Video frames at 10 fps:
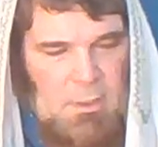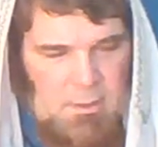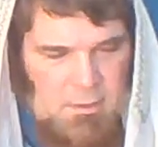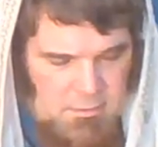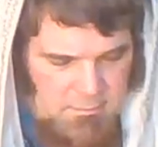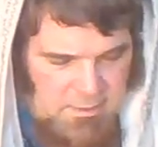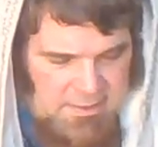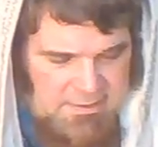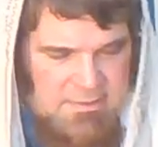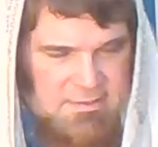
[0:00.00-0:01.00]
All
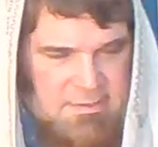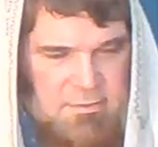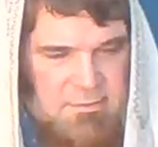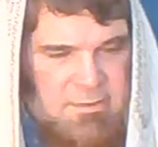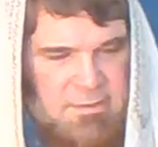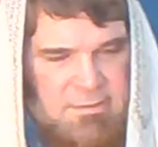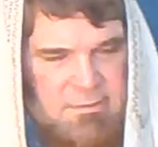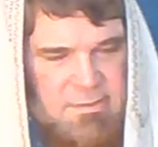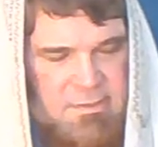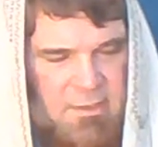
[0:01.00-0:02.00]
right, let's go to
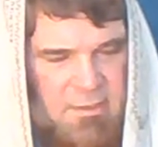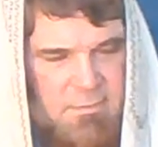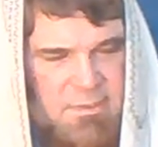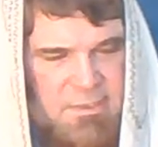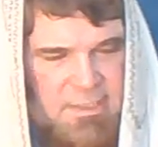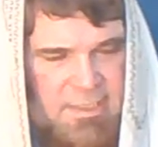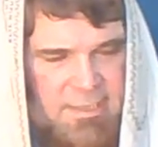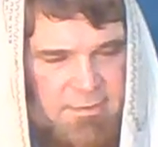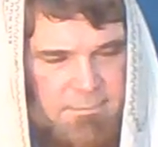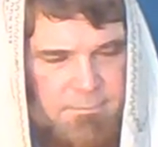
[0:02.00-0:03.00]
Psalms,
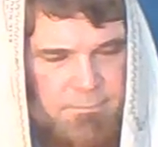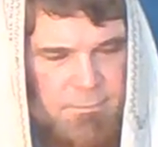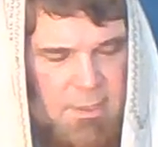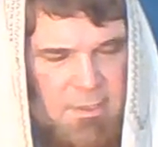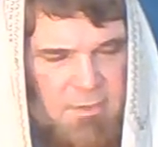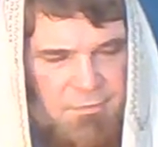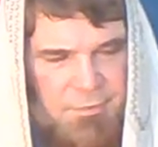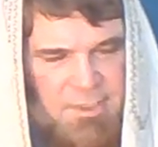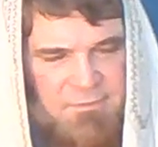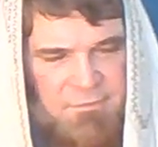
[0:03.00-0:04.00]
Tehillim
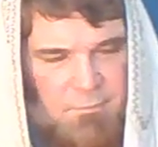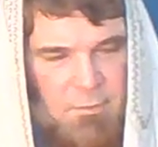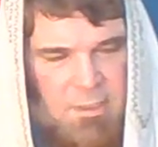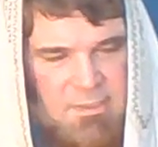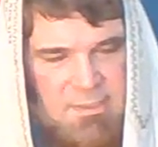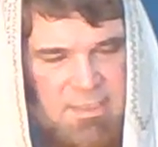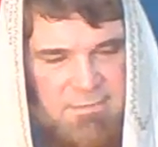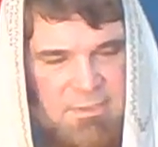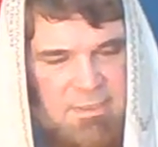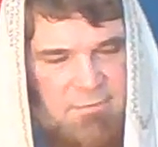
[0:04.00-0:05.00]
34,
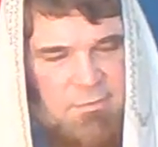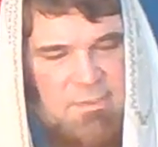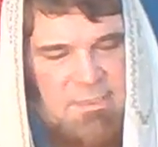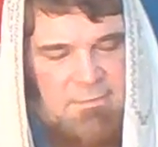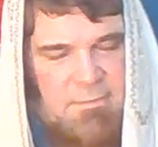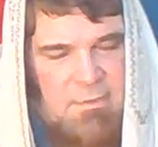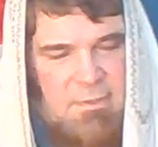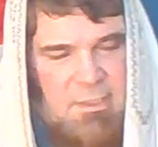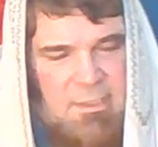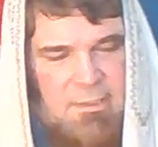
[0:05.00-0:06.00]
17 through 7,
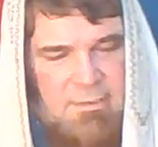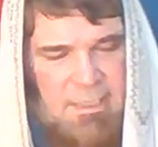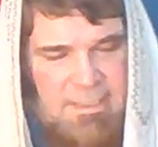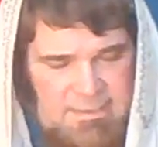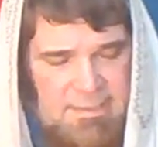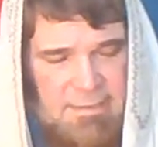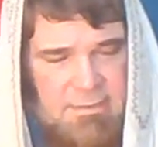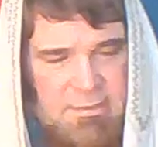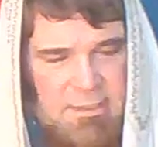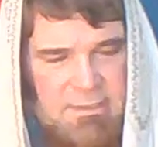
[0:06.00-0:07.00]
uh, 19,
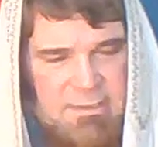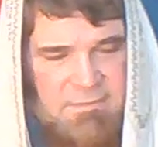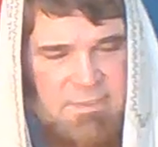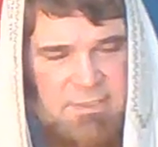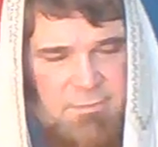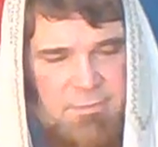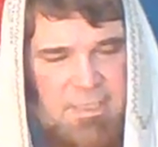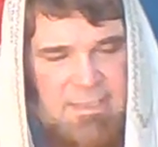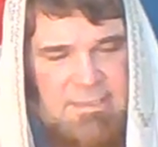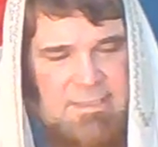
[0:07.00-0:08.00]
17 through
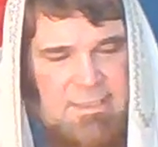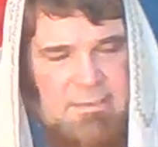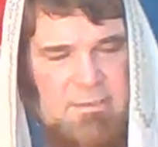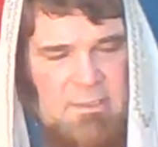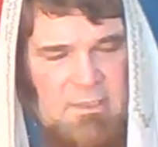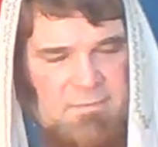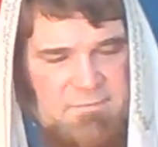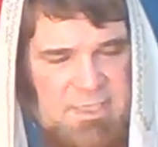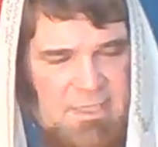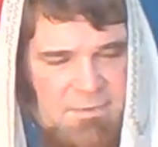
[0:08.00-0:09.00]
19 of
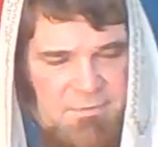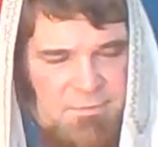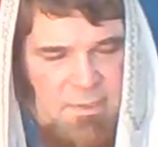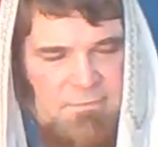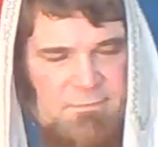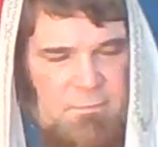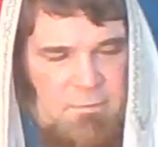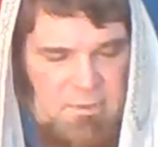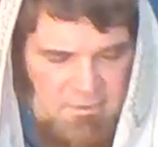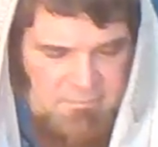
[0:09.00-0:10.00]
chapter
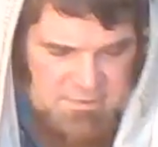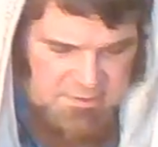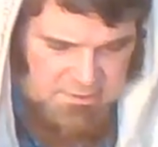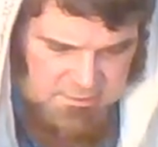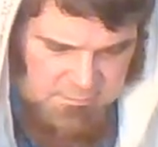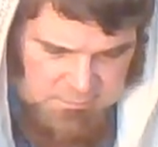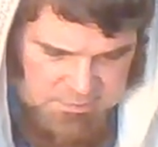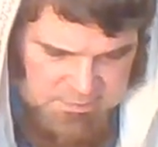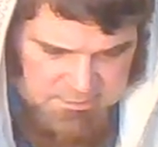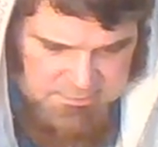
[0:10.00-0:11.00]
34 of
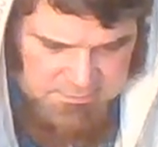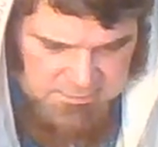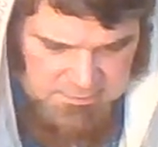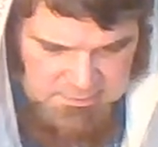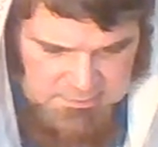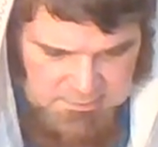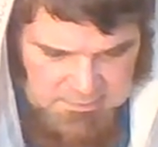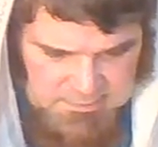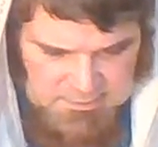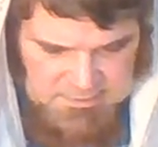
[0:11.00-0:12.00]
Psalms.
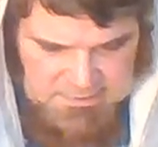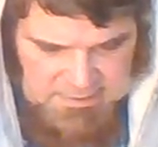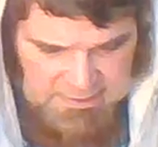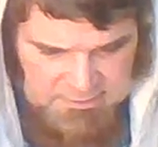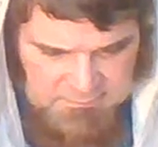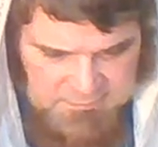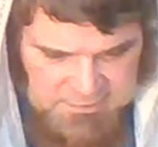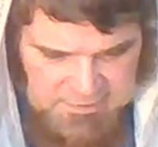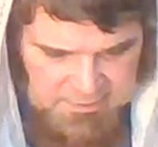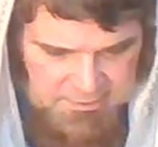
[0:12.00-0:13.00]
Let's head over
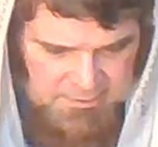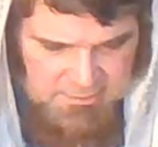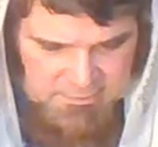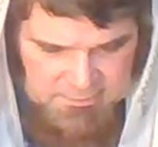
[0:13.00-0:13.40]
there.